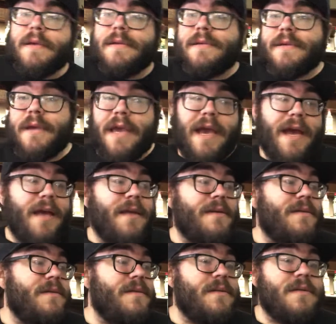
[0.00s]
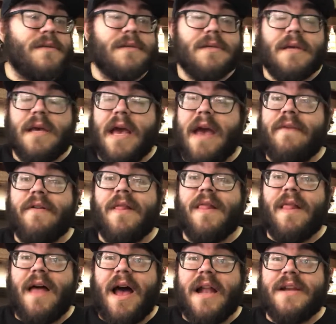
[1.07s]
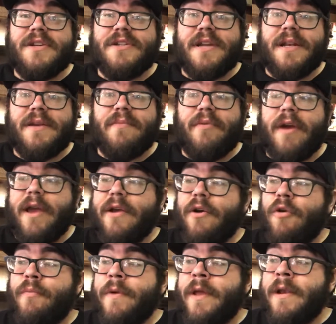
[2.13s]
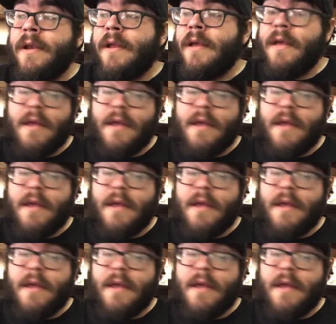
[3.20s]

So yeah, I have a lot of shit to break open.